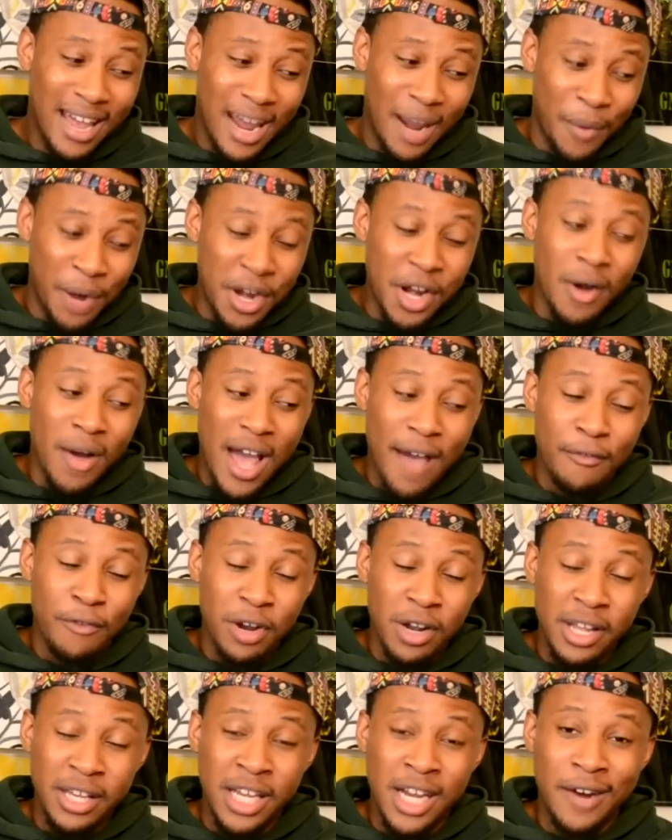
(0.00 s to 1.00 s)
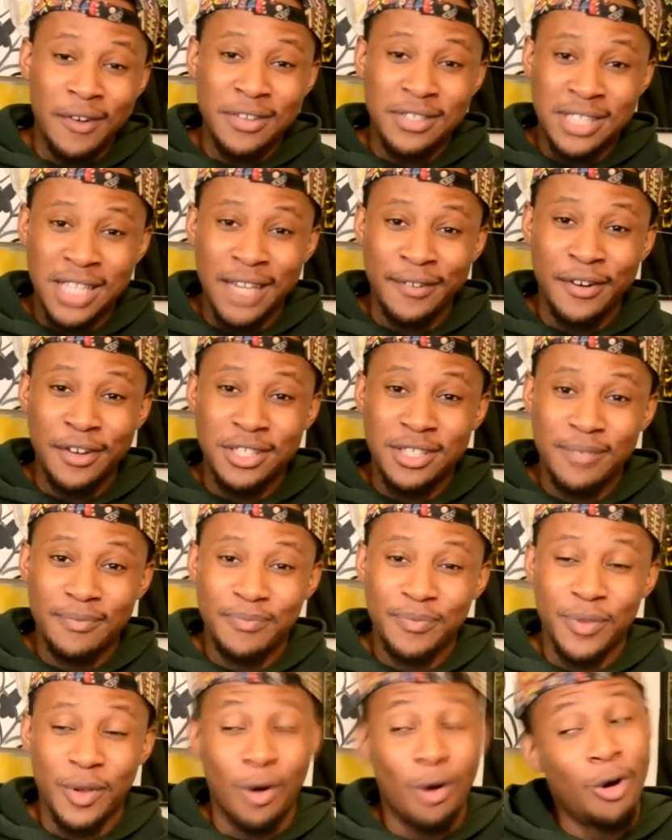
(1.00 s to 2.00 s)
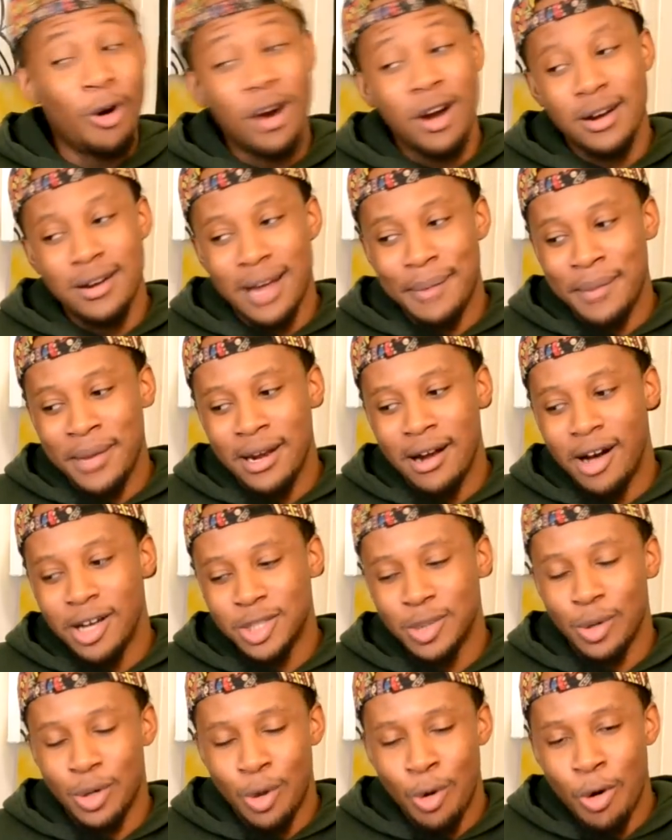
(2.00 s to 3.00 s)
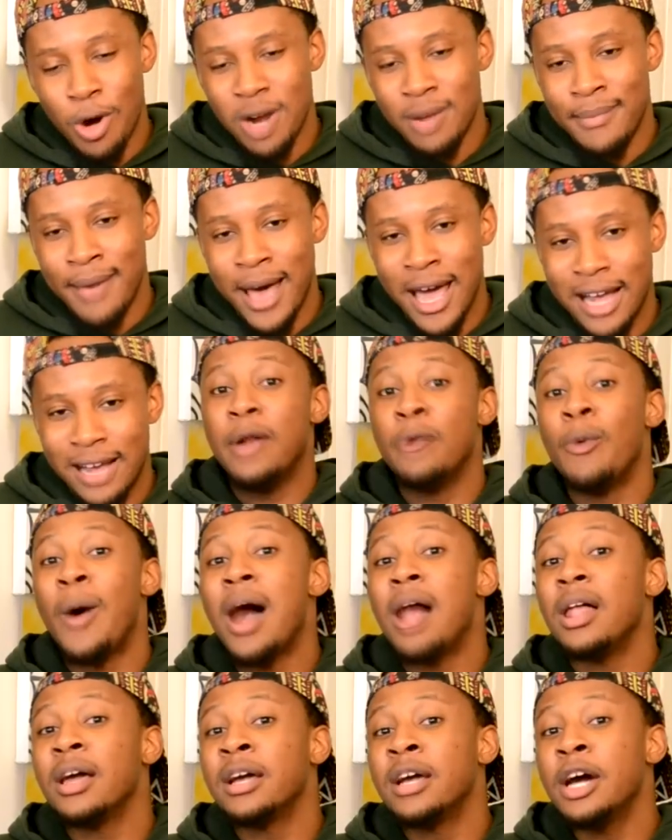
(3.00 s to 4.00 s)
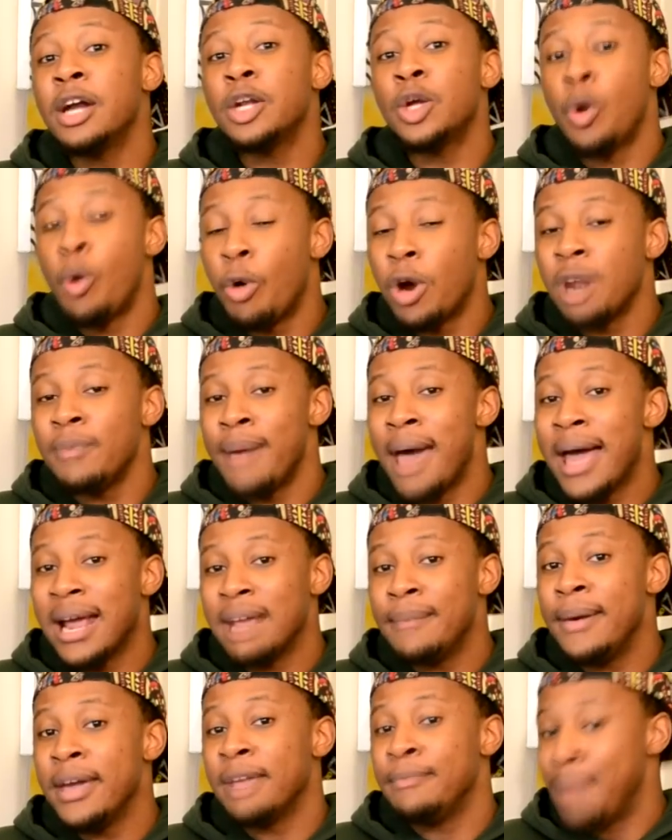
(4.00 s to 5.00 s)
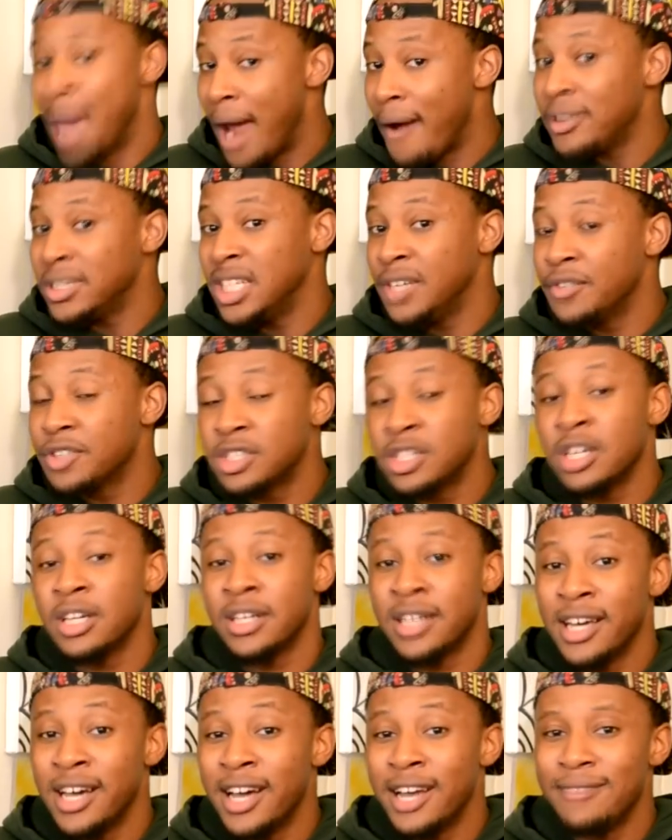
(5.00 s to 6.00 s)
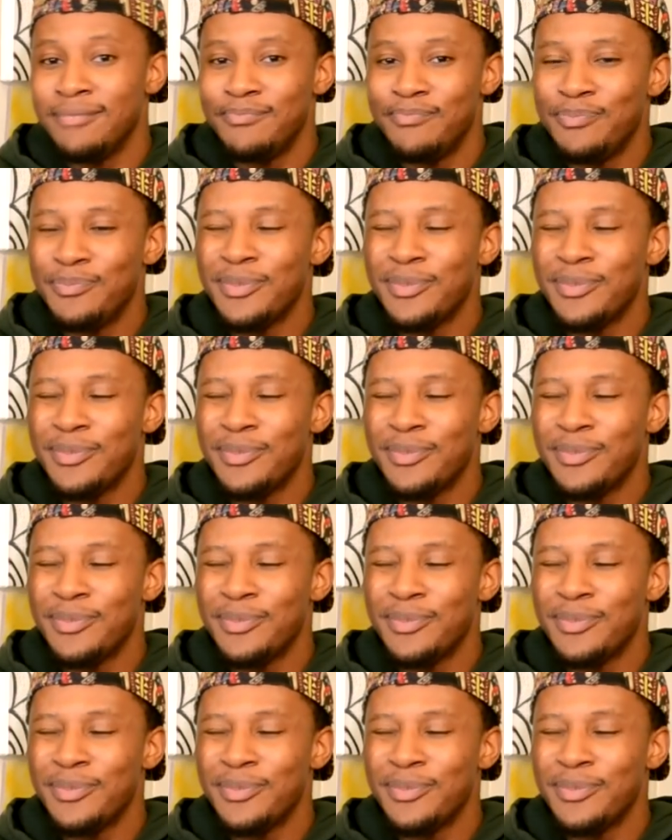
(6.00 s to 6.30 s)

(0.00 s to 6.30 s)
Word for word: And when you don't have really good receivers, or, I mean, also a quarterback. And while a good quarterback can make bad receivers look good,